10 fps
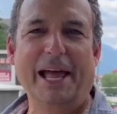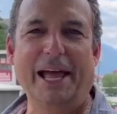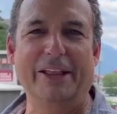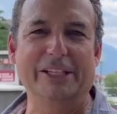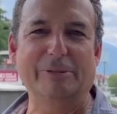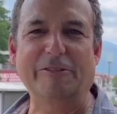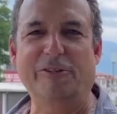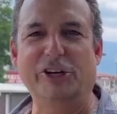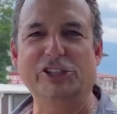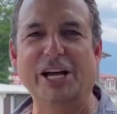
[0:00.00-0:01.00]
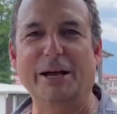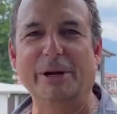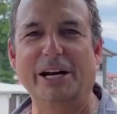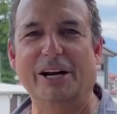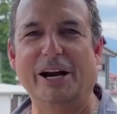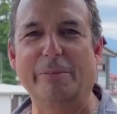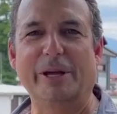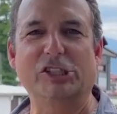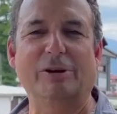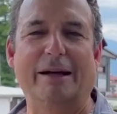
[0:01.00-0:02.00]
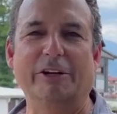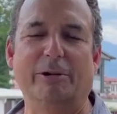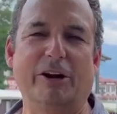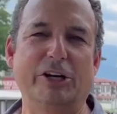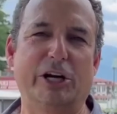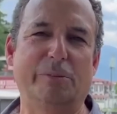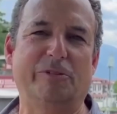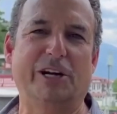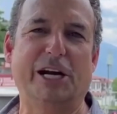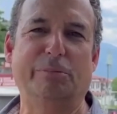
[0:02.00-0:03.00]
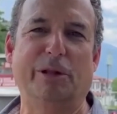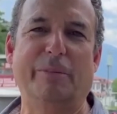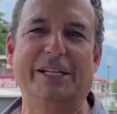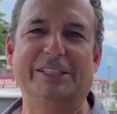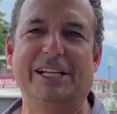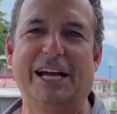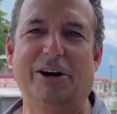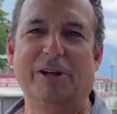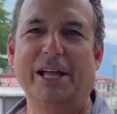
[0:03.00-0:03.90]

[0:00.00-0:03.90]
And this is my first time here. I've been traveling around Europe for a couple of months now.